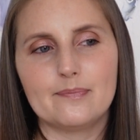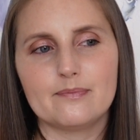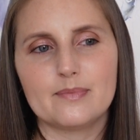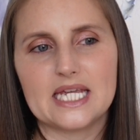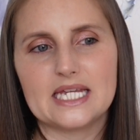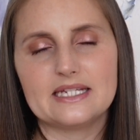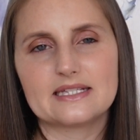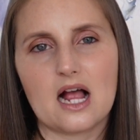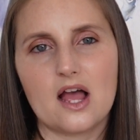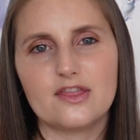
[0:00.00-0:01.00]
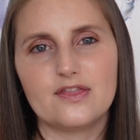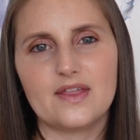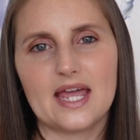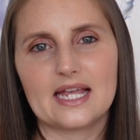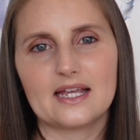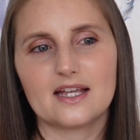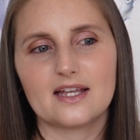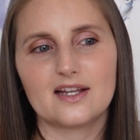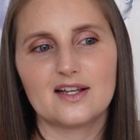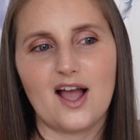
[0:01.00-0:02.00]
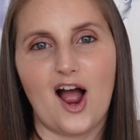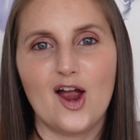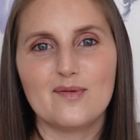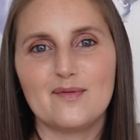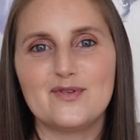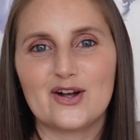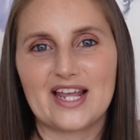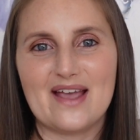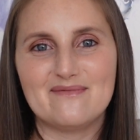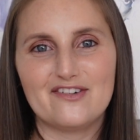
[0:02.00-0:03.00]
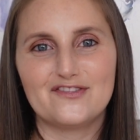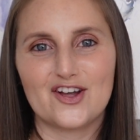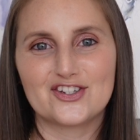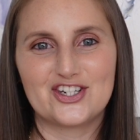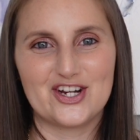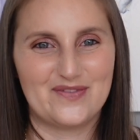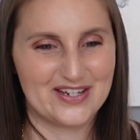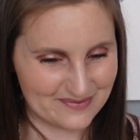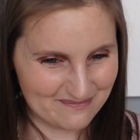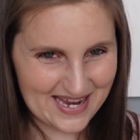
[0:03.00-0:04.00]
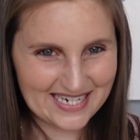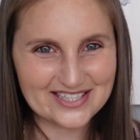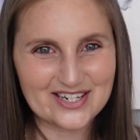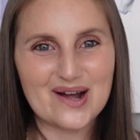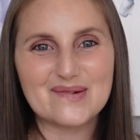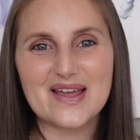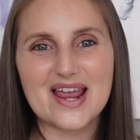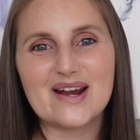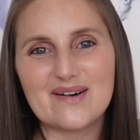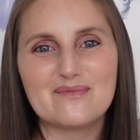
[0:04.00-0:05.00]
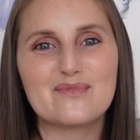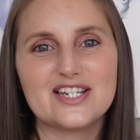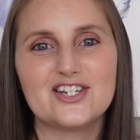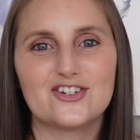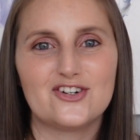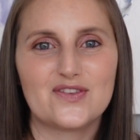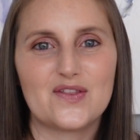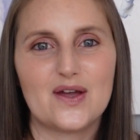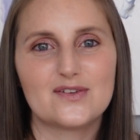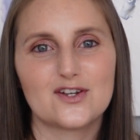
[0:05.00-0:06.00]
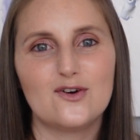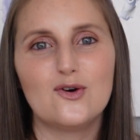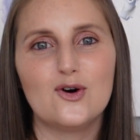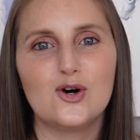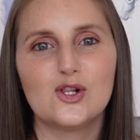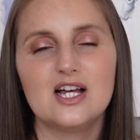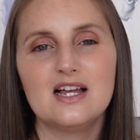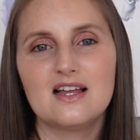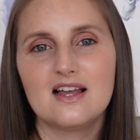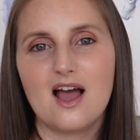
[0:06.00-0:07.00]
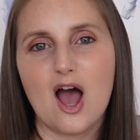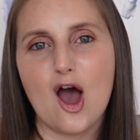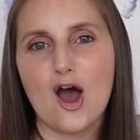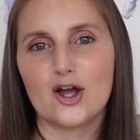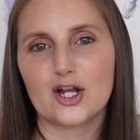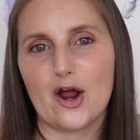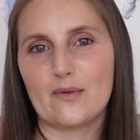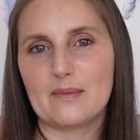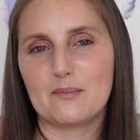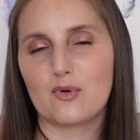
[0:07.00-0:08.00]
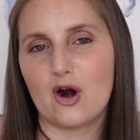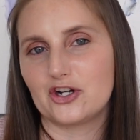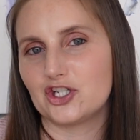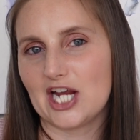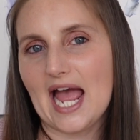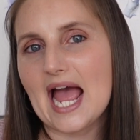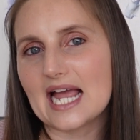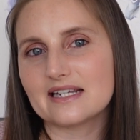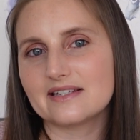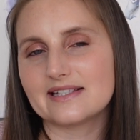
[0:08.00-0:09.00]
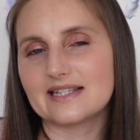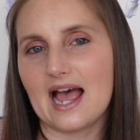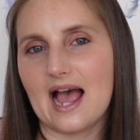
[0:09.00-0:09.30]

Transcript: piece, I think. I hope I'm not getting my Flosstubers mixed up here. I'm pretty sure that those are all her current projects.